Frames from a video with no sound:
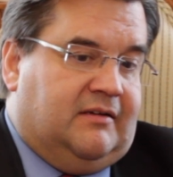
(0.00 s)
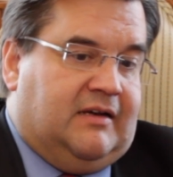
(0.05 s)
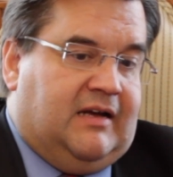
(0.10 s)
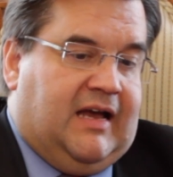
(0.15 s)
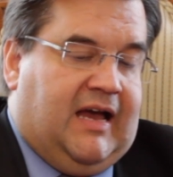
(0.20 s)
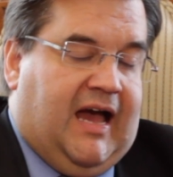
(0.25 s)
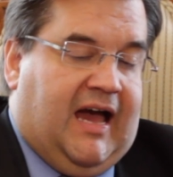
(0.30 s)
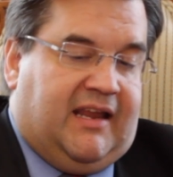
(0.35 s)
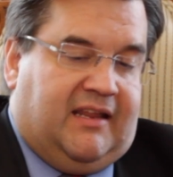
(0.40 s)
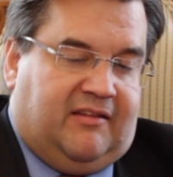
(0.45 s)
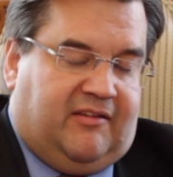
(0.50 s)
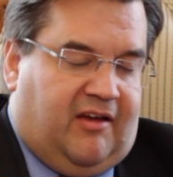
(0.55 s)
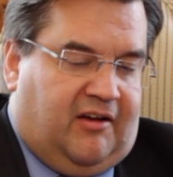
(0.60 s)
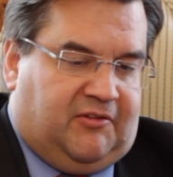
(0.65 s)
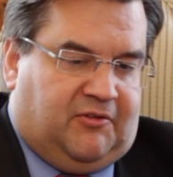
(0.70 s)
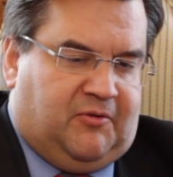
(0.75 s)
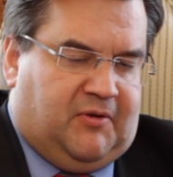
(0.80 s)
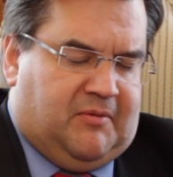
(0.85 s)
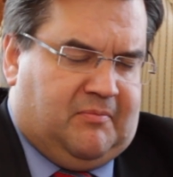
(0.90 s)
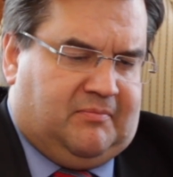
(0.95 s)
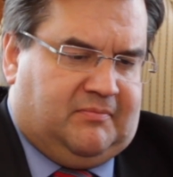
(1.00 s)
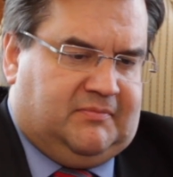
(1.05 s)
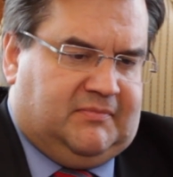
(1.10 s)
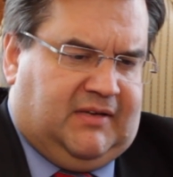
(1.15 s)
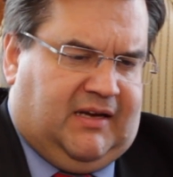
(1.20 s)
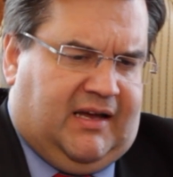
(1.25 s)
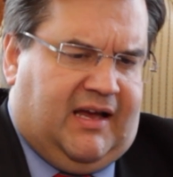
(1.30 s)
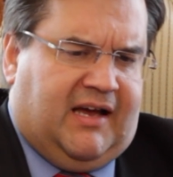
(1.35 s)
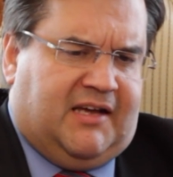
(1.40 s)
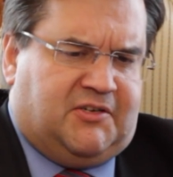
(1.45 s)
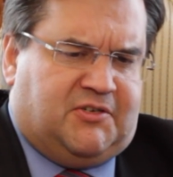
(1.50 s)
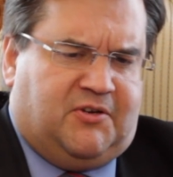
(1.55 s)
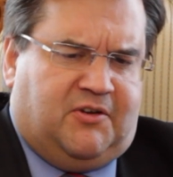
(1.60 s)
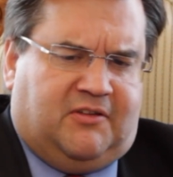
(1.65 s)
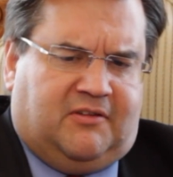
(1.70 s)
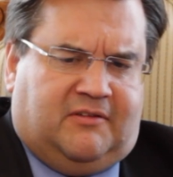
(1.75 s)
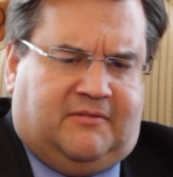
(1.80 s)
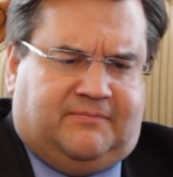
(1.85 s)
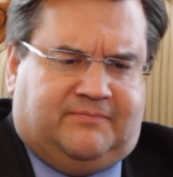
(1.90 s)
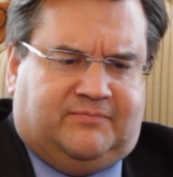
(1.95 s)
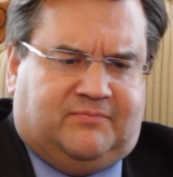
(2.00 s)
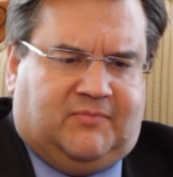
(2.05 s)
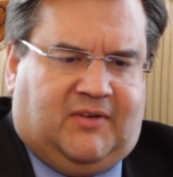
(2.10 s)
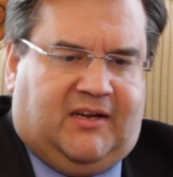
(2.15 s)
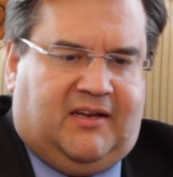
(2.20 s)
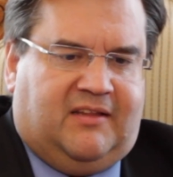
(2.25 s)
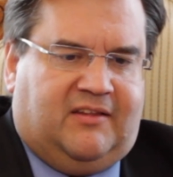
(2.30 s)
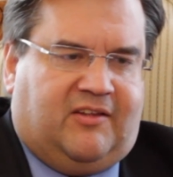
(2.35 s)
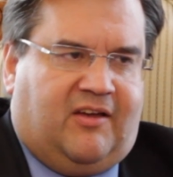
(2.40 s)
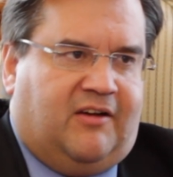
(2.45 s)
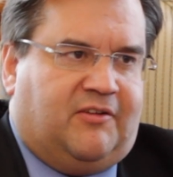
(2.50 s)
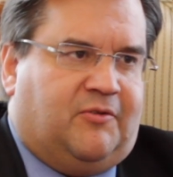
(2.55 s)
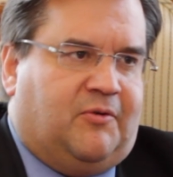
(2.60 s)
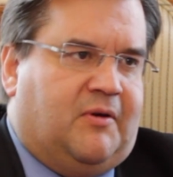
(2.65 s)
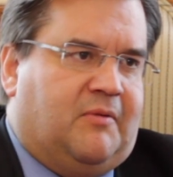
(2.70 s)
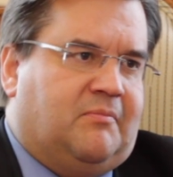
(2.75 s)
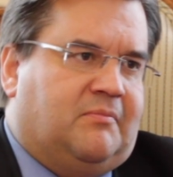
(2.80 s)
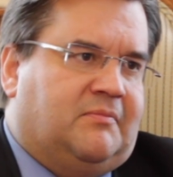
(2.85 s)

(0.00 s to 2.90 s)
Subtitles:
I didn't talk to him. I should. I didn't talk to him.